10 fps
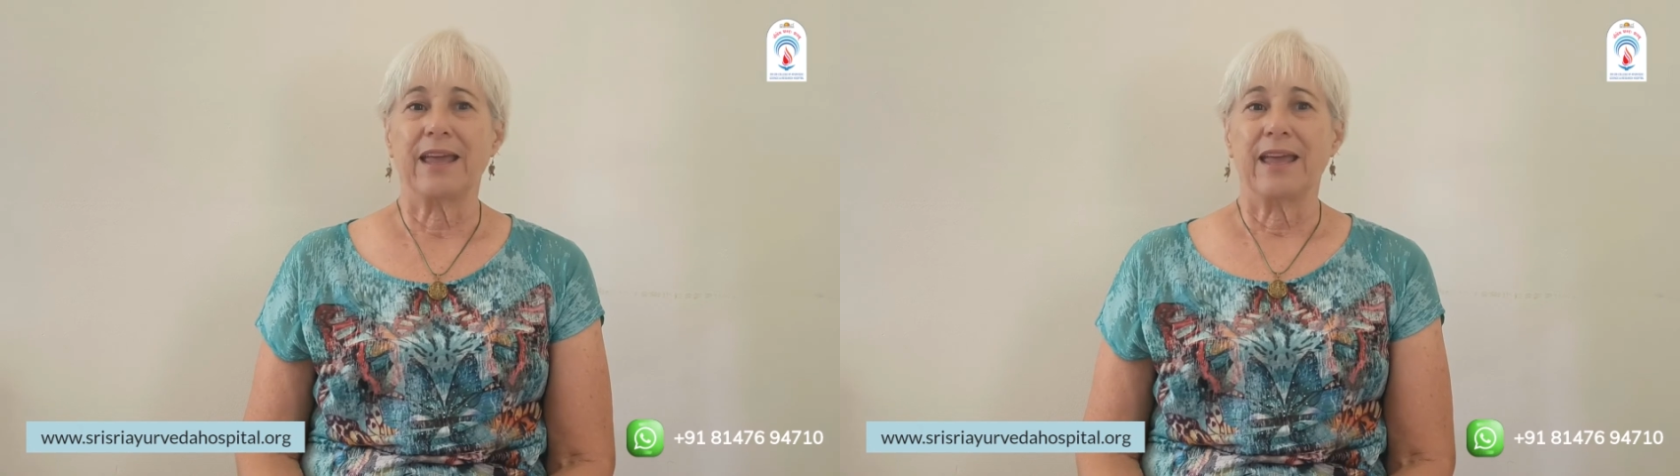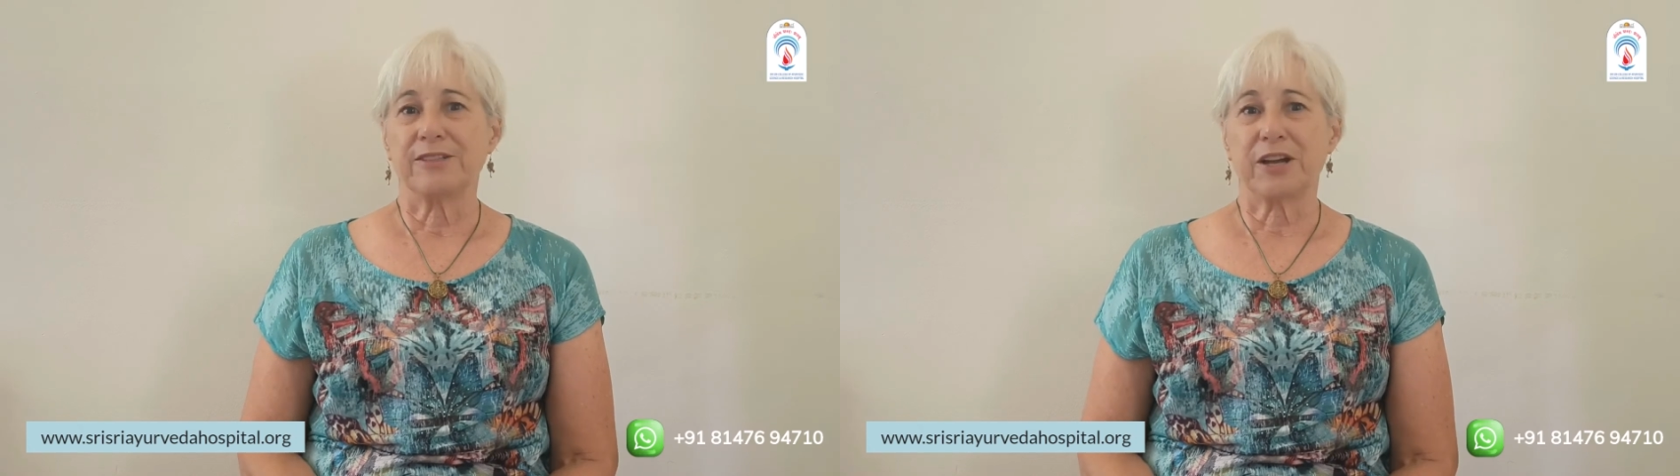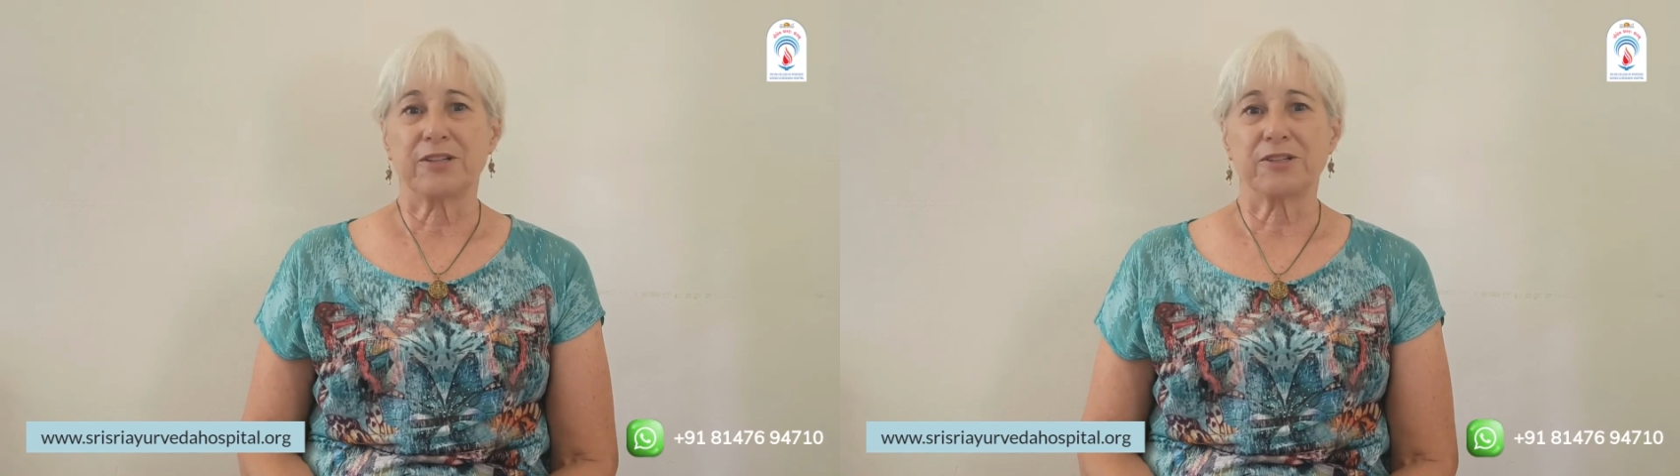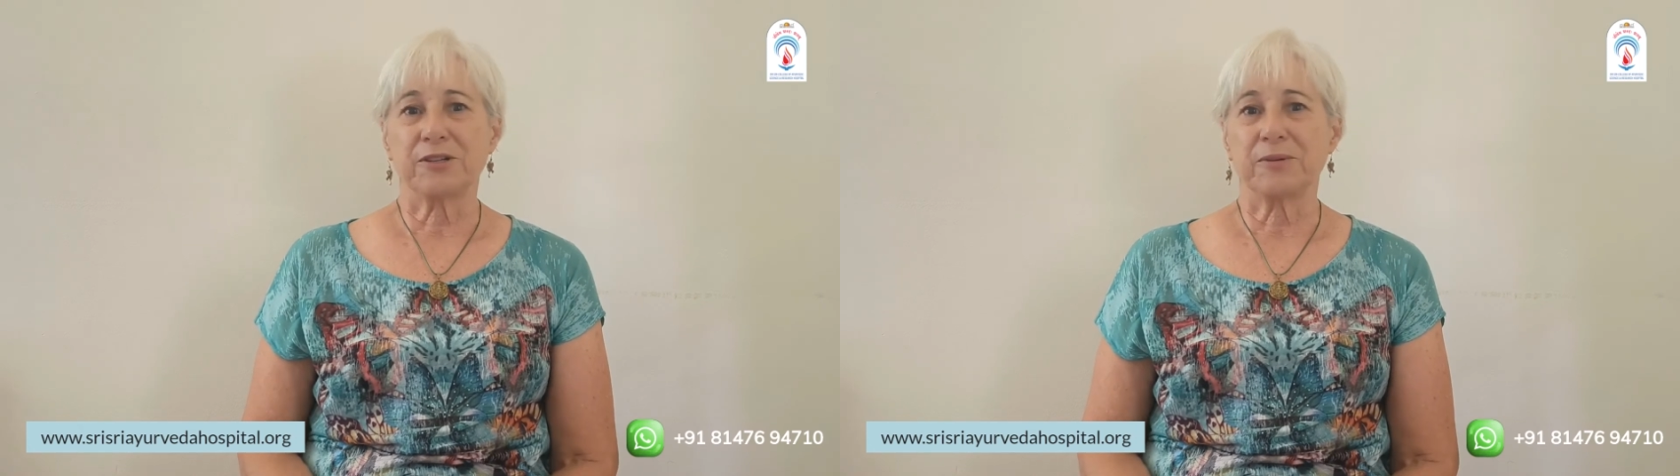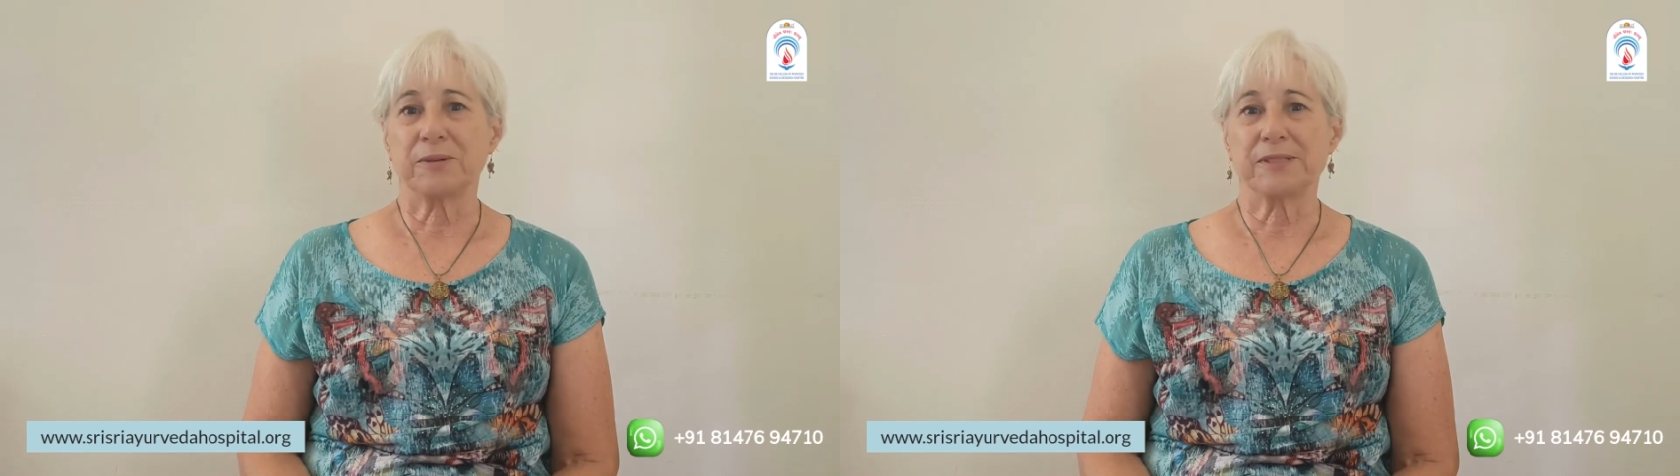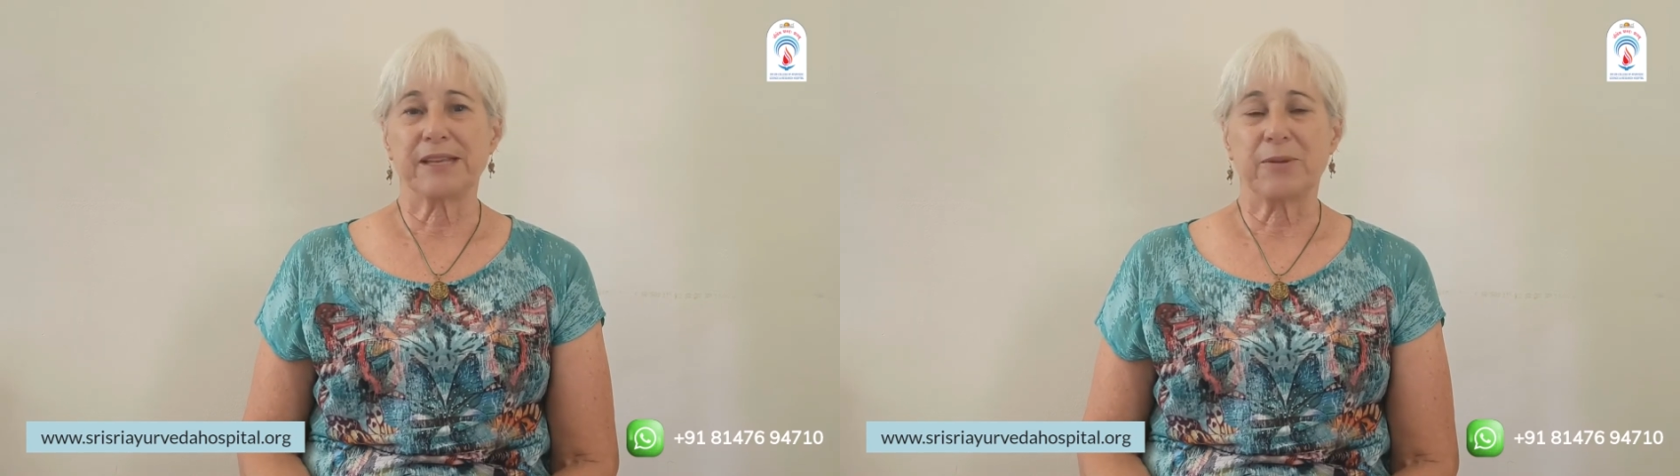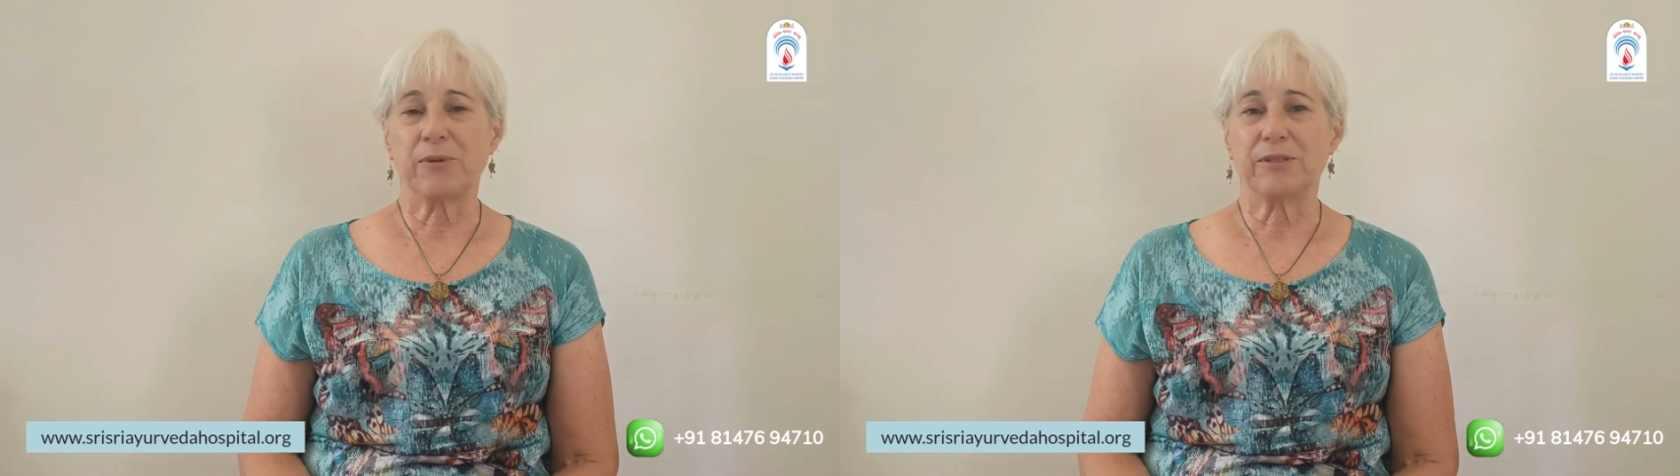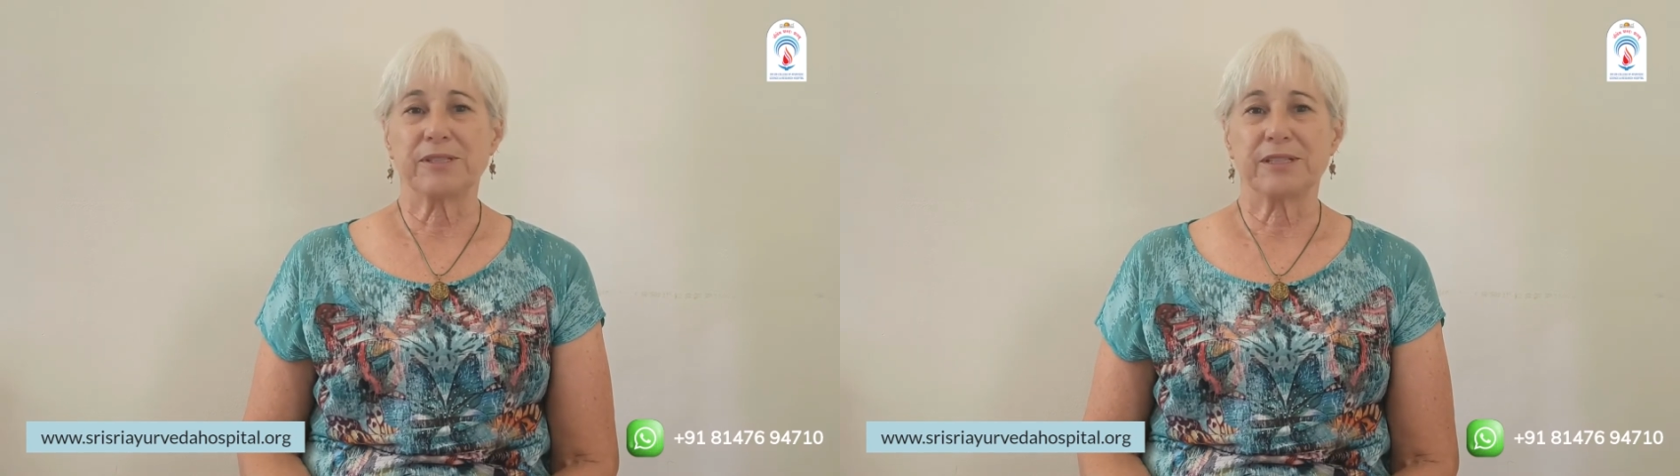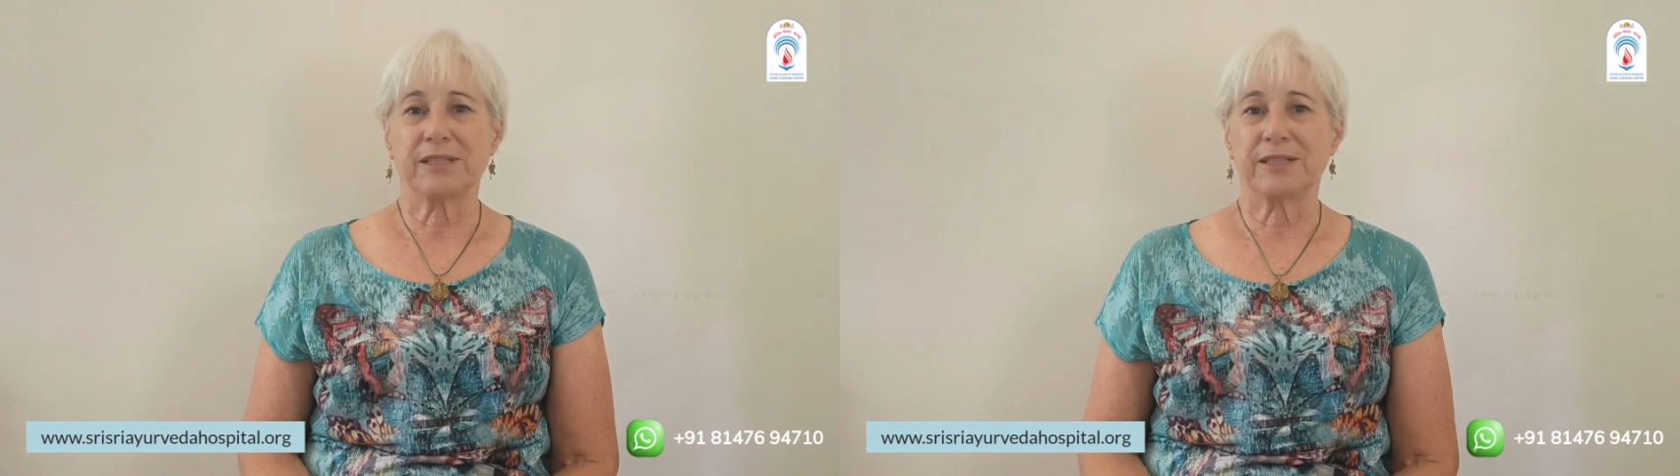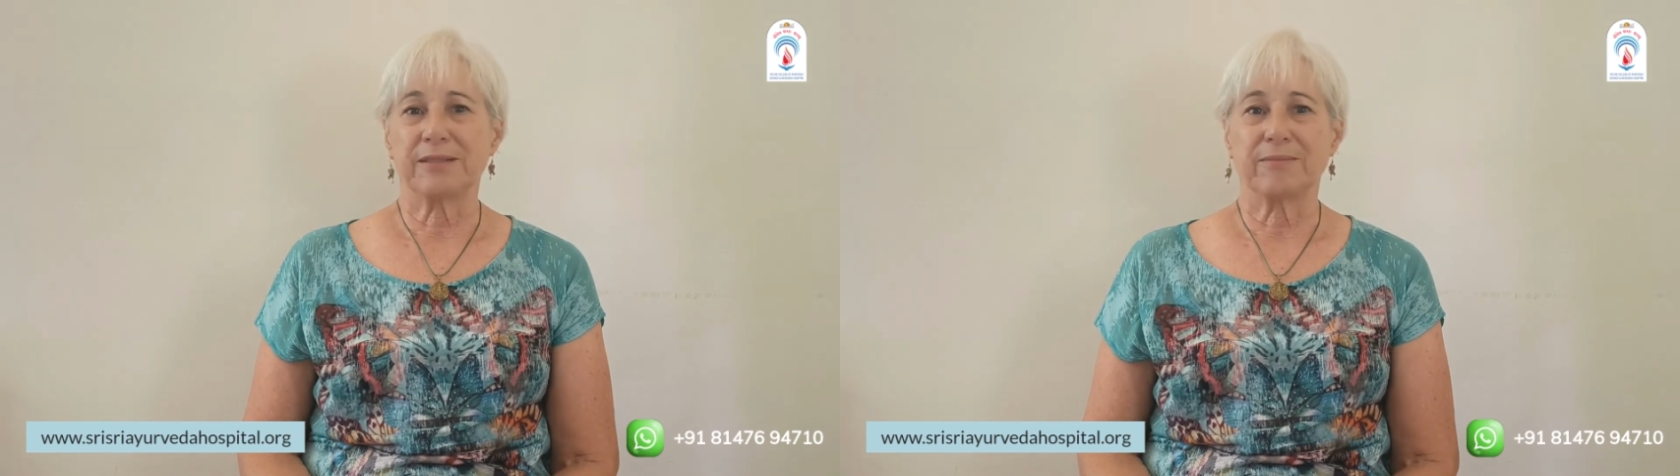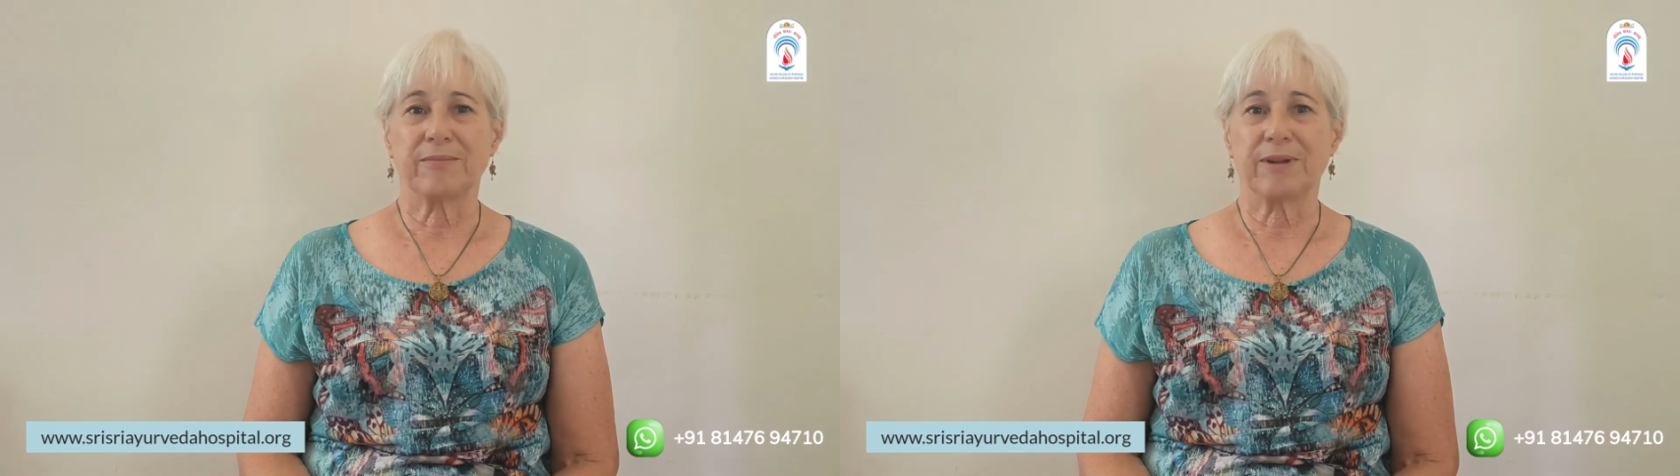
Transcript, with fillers: The doctor was able to